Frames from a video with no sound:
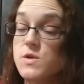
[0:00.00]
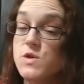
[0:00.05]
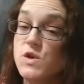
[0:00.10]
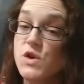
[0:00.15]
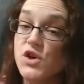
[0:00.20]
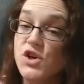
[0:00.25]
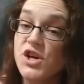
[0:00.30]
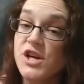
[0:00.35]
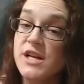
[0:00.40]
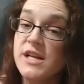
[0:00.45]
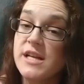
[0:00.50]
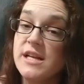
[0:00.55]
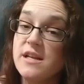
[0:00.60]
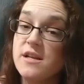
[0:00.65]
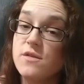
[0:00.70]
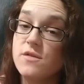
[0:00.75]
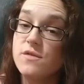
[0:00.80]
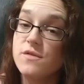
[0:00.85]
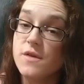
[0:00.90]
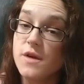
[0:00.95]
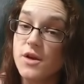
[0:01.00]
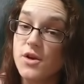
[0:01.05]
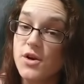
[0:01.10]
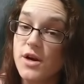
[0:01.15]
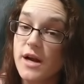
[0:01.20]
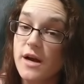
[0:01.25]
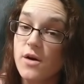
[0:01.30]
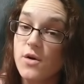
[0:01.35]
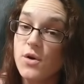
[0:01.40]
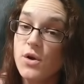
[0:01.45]
So you're going to need to
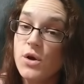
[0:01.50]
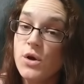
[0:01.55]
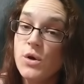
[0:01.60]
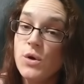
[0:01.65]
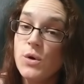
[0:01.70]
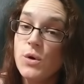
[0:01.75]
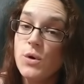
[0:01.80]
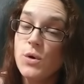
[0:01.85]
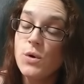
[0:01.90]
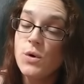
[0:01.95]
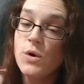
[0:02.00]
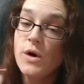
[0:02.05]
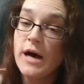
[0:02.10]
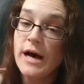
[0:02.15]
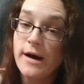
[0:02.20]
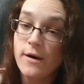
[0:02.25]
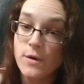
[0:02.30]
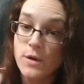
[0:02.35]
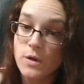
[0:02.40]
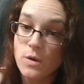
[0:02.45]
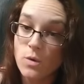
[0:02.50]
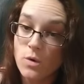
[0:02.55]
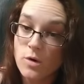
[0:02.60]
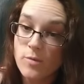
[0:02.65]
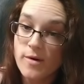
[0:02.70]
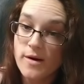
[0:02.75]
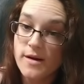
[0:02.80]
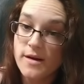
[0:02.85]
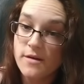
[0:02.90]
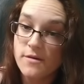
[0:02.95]
figure out how
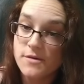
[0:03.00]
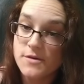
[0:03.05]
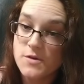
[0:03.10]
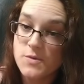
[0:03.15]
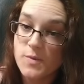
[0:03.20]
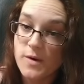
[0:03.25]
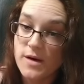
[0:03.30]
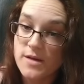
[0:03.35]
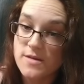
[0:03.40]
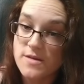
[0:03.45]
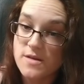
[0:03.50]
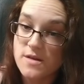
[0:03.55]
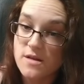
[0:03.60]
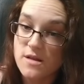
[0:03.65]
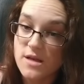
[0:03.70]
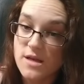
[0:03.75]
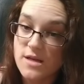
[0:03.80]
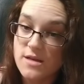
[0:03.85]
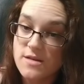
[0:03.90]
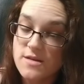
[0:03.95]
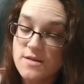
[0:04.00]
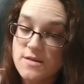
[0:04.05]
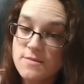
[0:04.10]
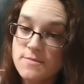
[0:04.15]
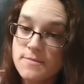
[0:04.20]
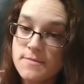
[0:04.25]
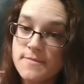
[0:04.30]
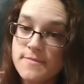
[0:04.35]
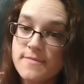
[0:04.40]
your body responds to things.